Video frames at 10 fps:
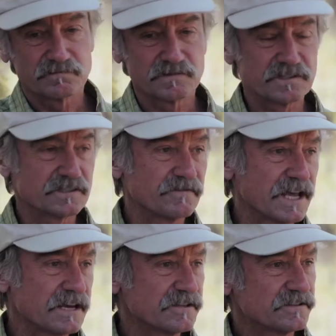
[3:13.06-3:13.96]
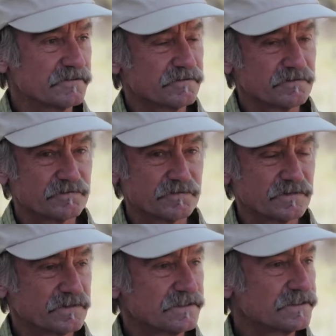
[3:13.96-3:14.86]
the savannas of
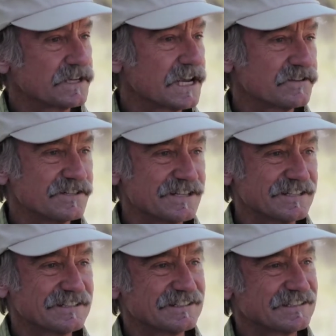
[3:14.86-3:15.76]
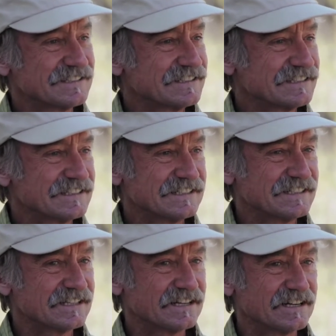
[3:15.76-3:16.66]
Tanzania.
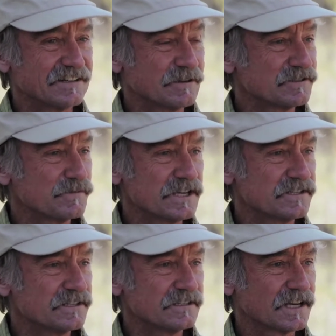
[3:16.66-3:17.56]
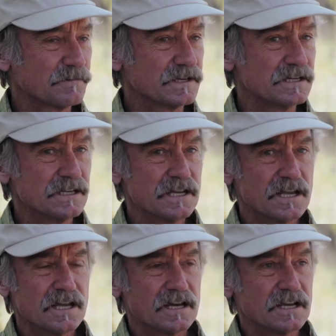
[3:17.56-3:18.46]
That was amazing. I mean,
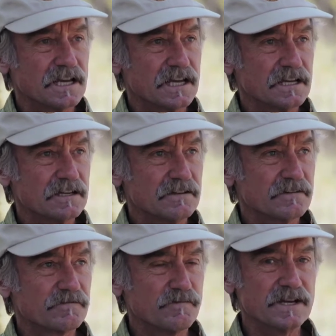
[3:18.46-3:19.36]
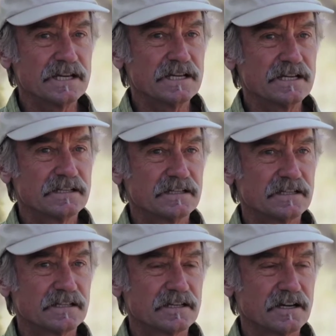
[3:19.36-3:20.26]
and for me,
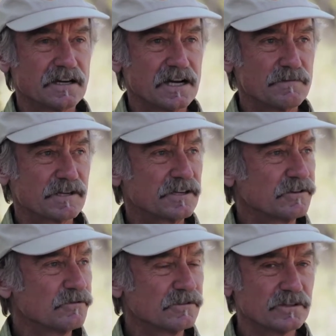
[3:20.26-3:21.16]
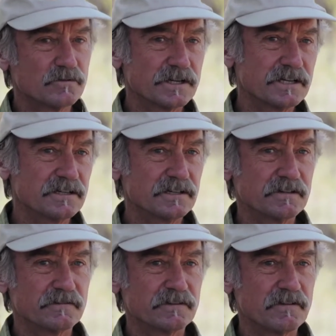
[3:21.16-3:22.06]
I'm acutely aware
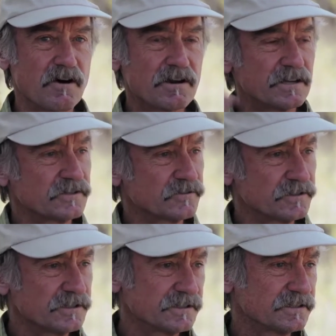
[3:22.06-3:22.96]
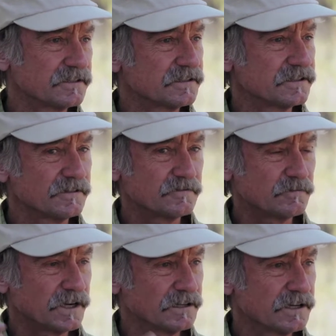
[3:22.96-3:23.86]
of the long history of
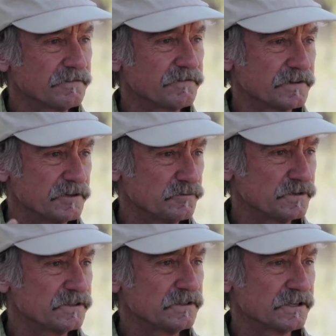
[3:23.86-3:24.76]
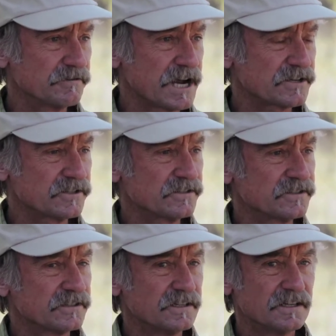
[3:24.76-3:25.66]
wildlife and human
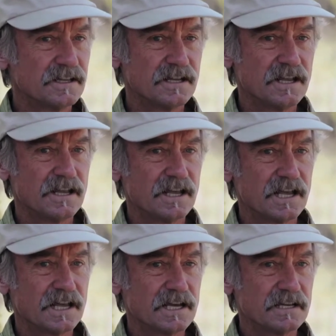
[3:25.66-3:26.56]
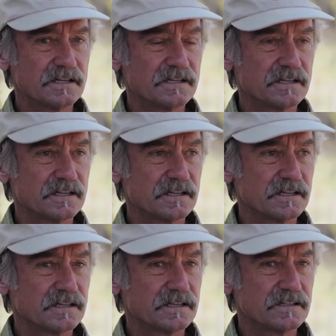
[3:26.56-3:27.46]
interactions, and
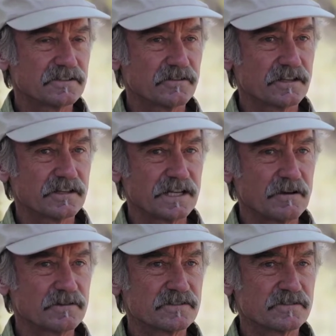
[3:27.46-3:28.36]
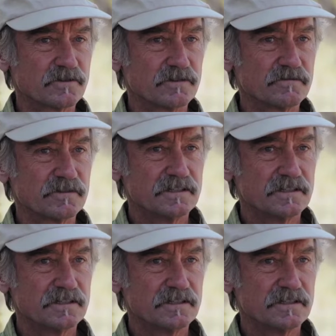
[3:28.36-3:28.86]
so that was sort of